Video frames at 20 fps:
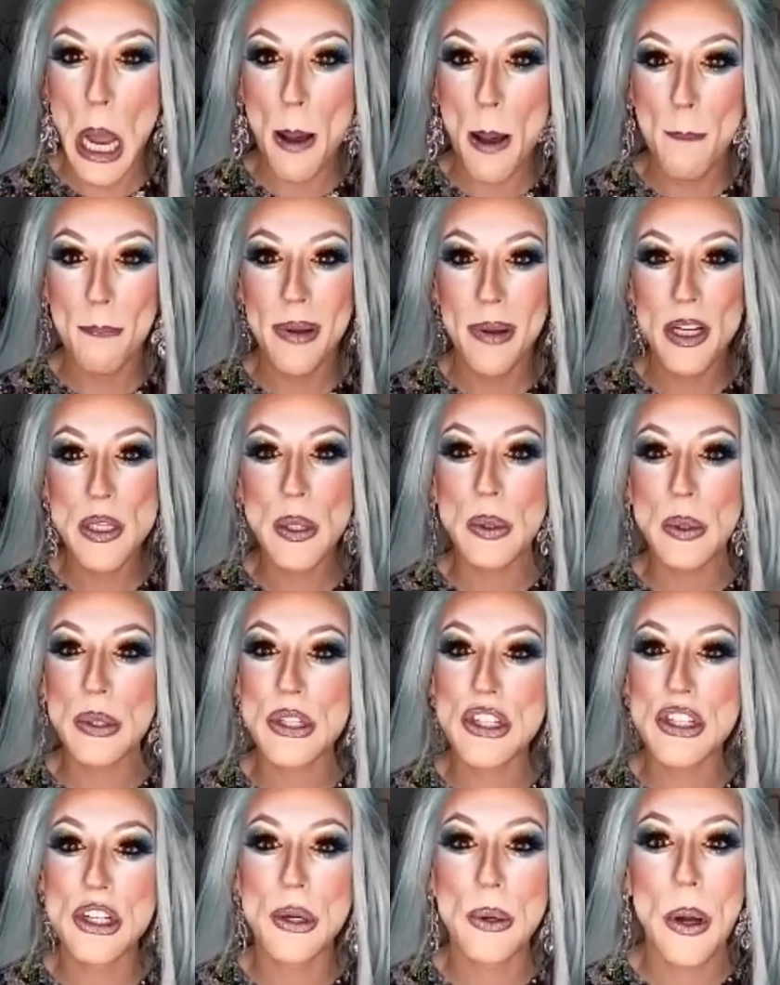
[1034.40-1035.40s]
Mitchell
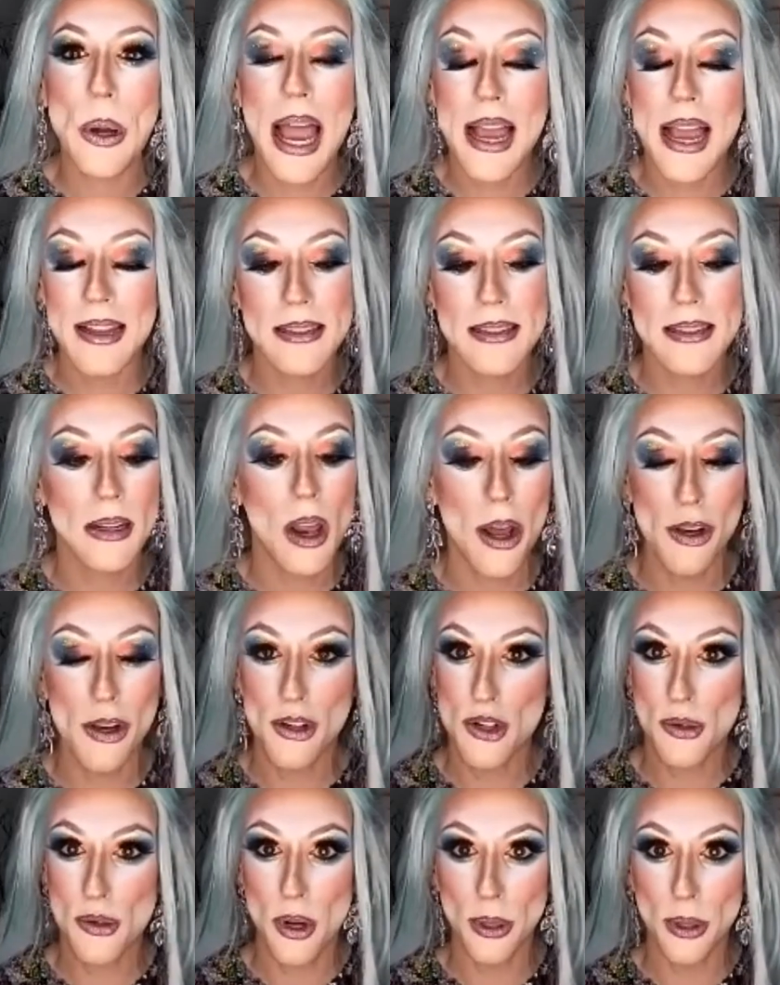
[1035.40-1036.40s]
still has a lot of
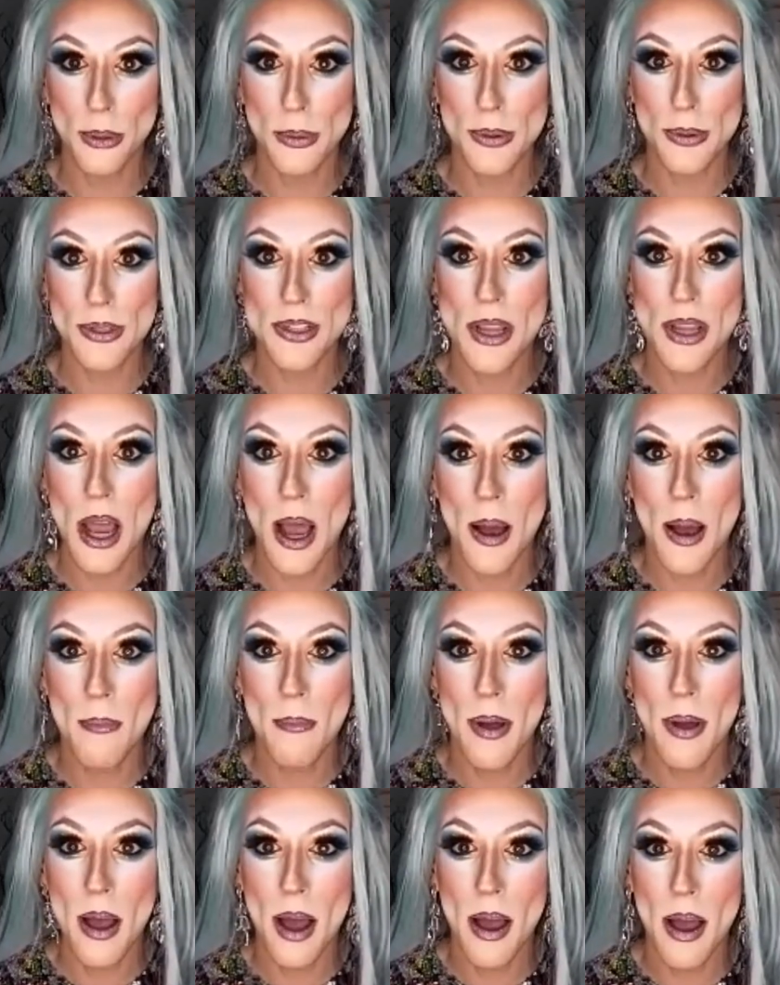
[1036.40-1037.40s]
struggles.
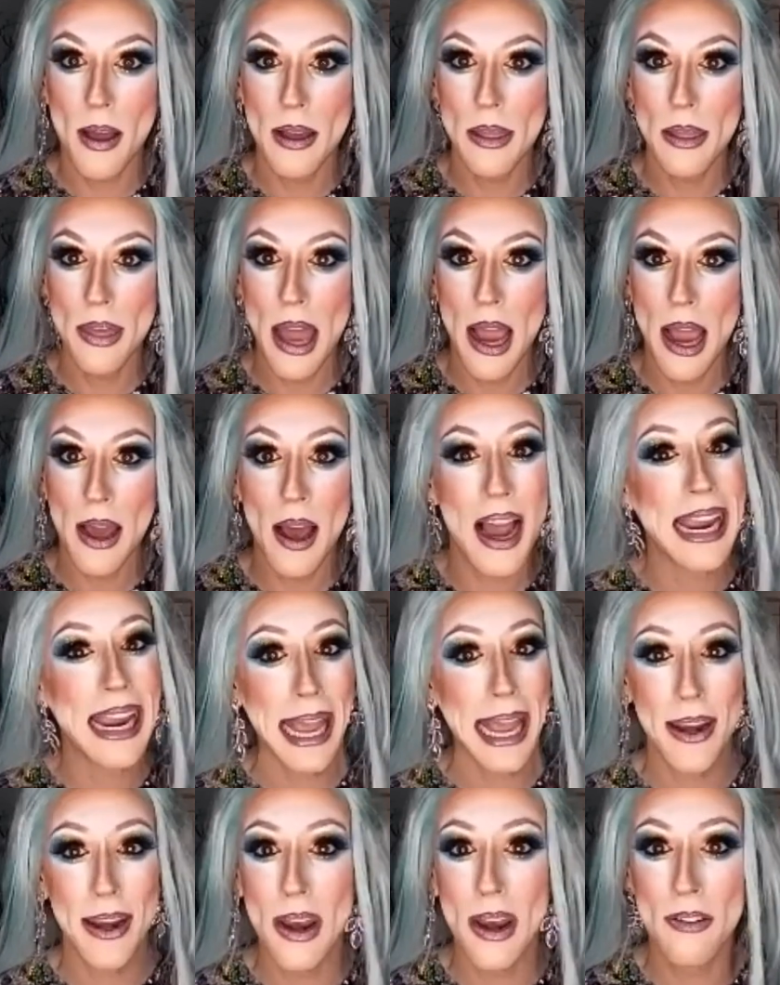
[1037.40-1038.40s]
That I
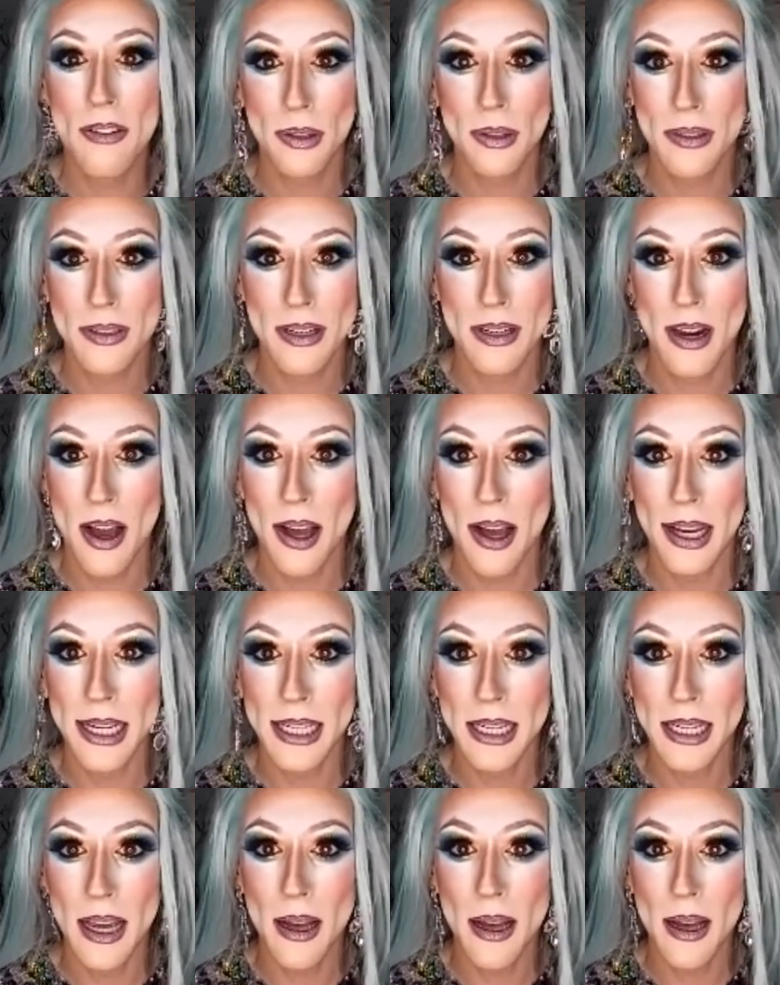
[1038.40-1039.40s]
can never deny.
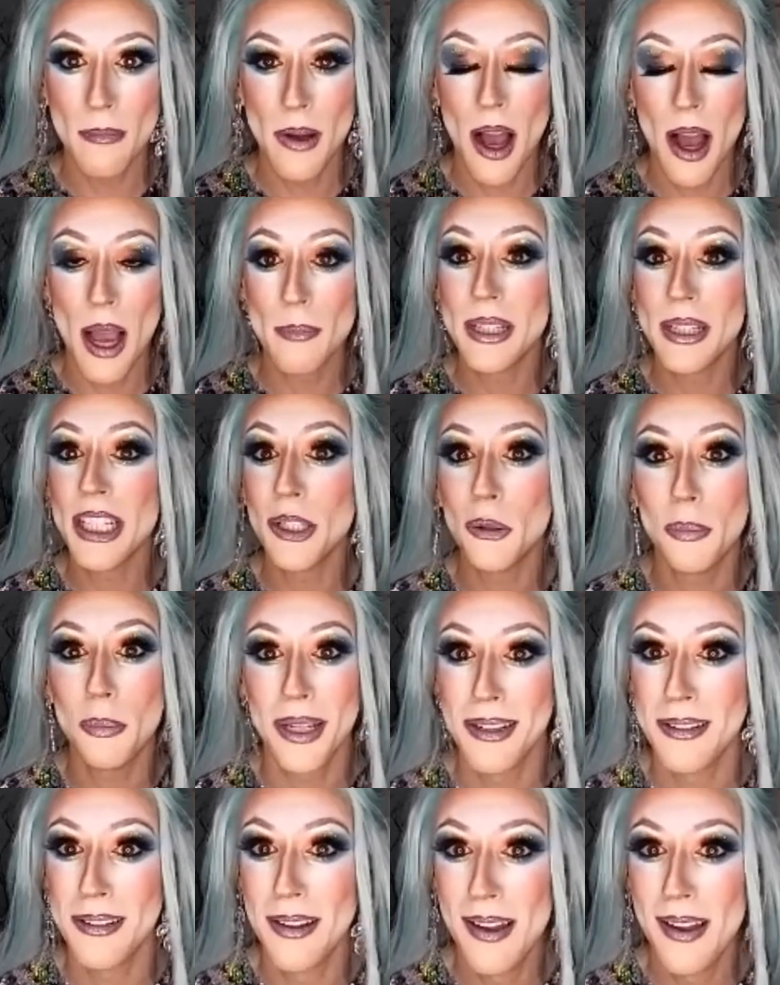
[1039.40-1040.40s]
I'm
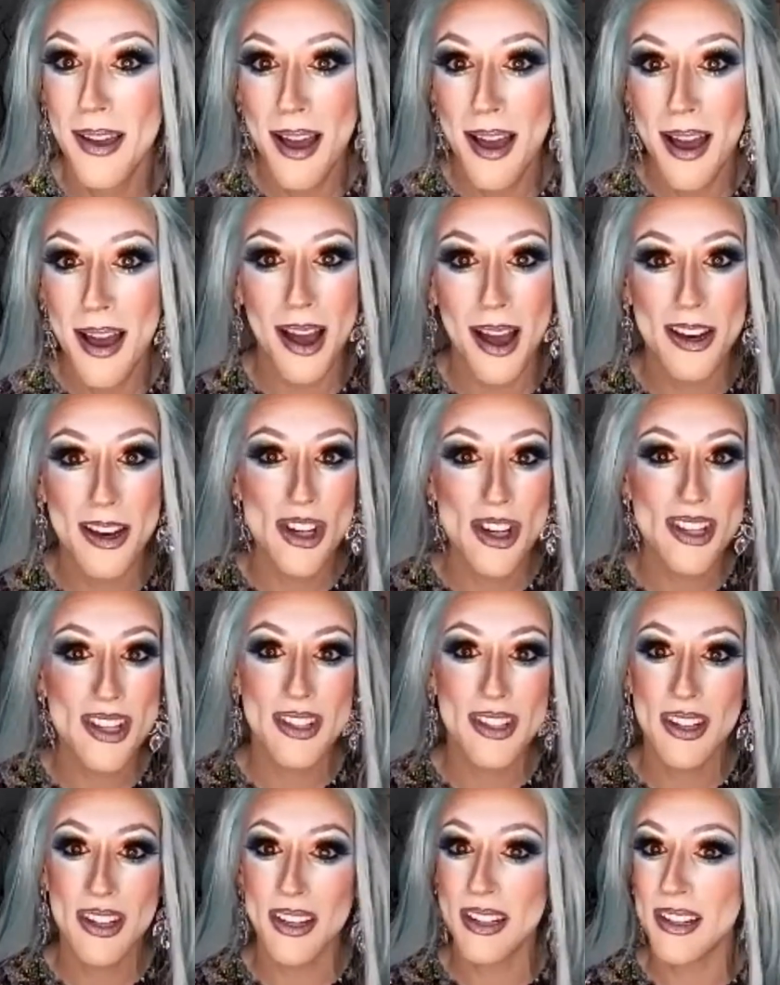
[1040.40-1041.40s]
human,
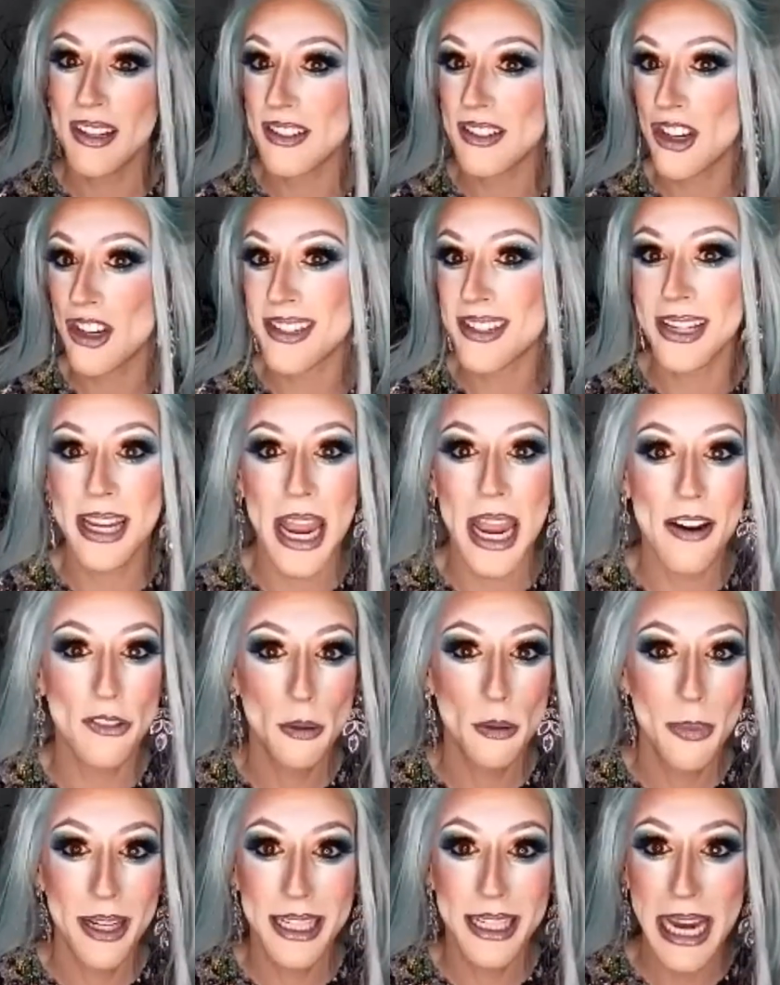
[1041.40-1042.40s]
just like
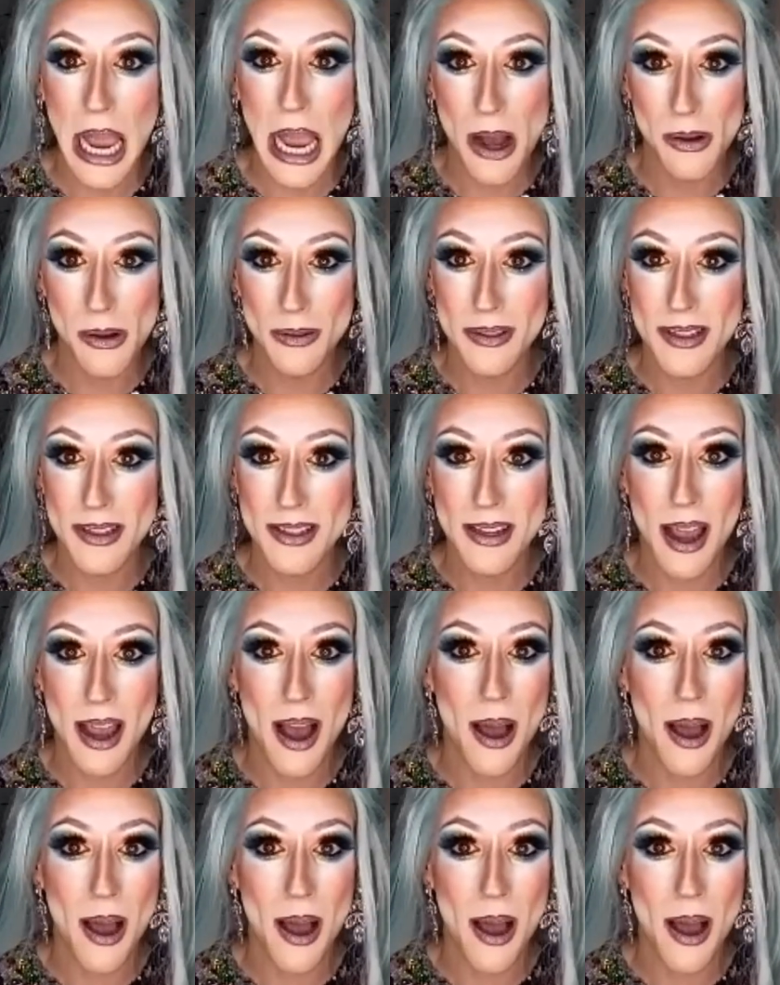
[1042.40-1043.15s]
everybody else.